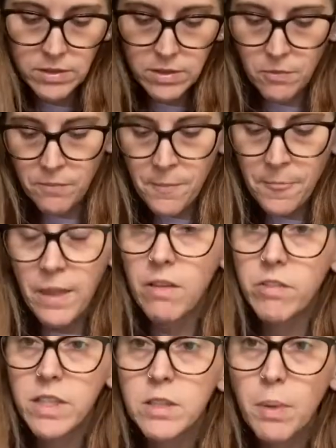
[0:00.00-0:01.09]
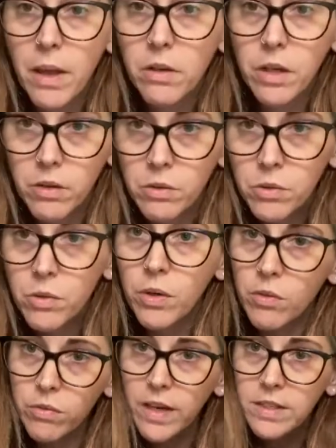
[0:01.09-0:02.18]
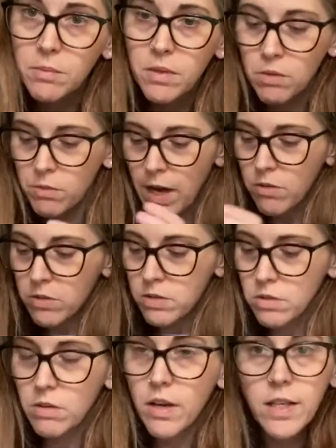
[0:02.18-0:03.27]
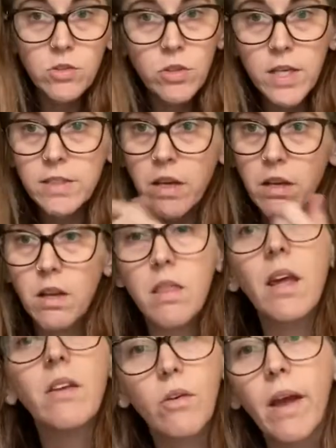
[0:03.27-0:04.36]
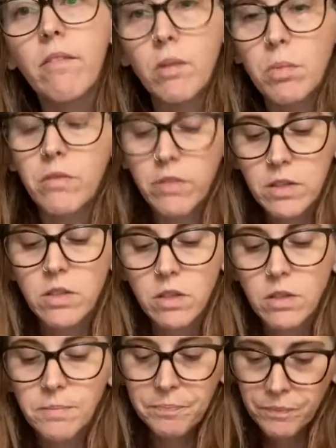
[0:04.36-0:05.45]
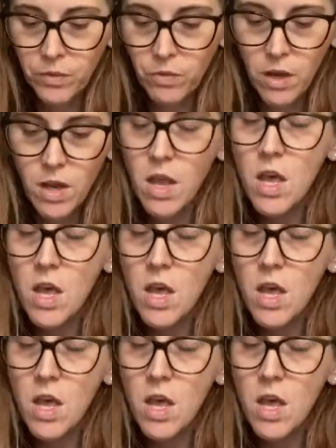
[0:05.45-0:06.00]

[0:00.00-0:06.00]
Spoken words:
So if it does bother you, you can find something round and trace it, and then you'll have a perfect circle. Okay,